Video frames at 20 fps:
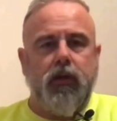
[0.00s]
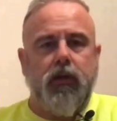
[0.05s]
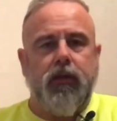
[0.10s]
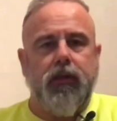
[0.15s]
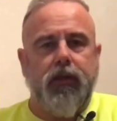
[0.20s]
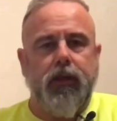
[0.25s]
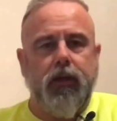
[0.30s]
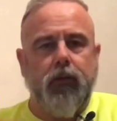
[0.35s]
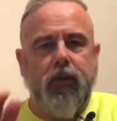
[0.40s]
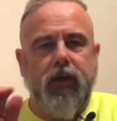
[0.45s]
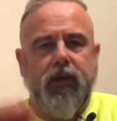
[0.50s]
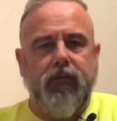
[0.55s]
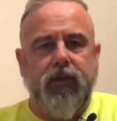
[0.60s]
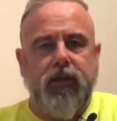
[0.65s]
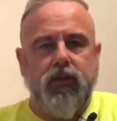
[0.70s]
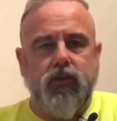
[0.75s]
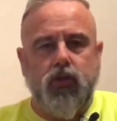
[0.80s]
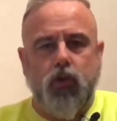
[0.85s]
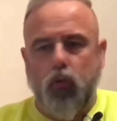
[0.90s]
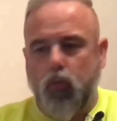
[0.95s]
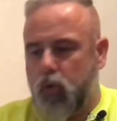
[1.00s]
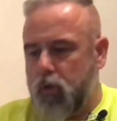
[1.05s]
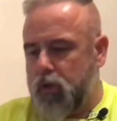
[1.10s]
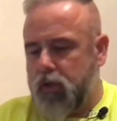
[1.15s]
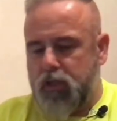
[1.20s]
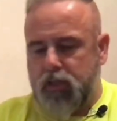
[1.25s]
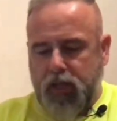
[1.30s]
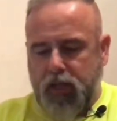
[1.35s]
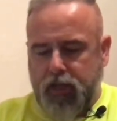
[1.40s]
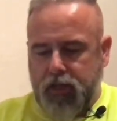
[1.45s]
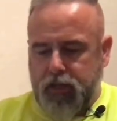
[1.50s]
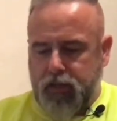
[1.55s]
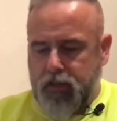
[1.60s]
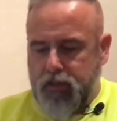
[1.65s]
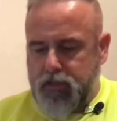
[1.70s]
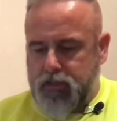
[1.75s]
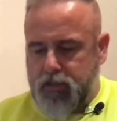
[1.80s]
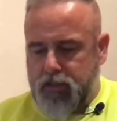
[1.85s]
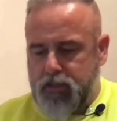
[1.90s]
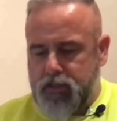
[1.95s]
There we have it. Tool of the day.
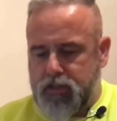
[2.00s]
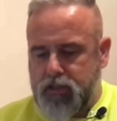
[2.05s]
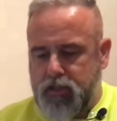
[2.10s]
This is